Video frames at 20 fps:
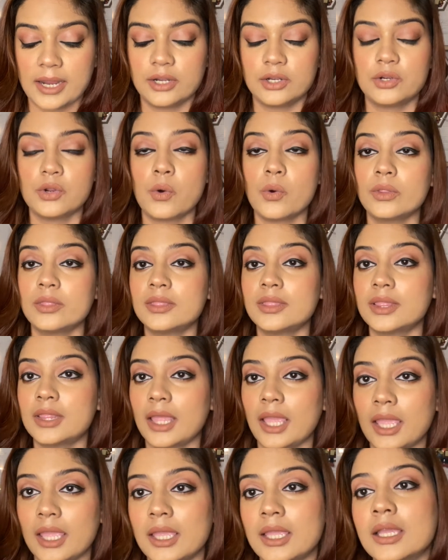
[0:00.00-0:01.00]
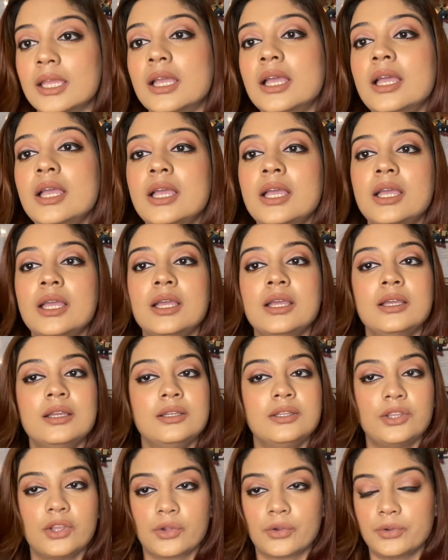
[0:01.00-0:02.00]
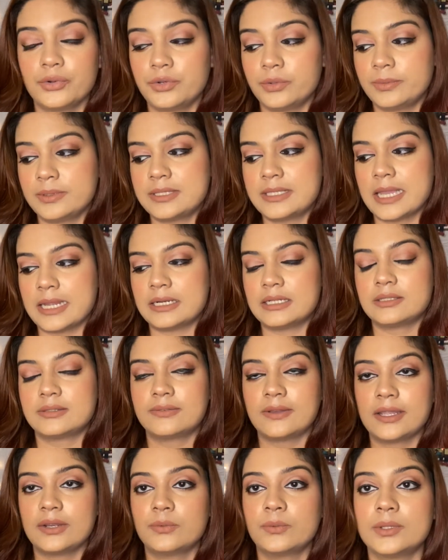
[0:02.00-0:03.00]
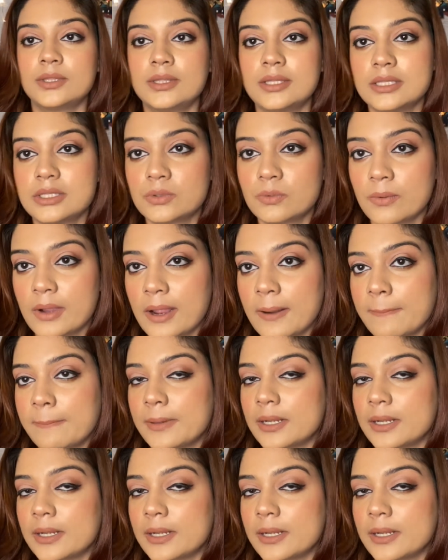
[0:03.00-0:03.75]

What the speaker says: don't think you're going to be satisfied with this one,